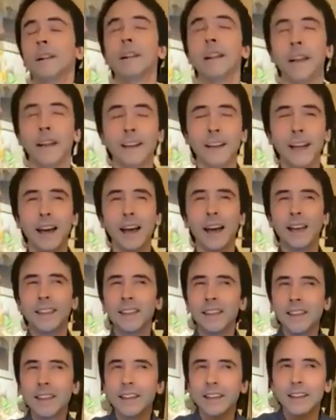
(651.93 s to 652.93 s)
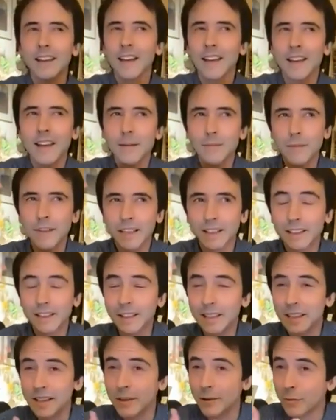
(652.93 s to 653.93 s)
And I think
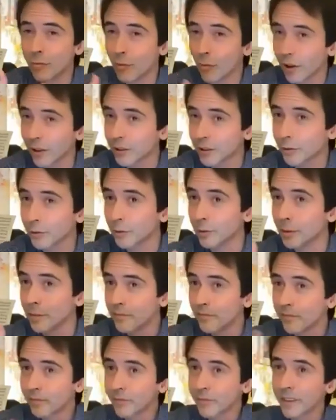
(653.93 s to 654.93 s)
immediately you want to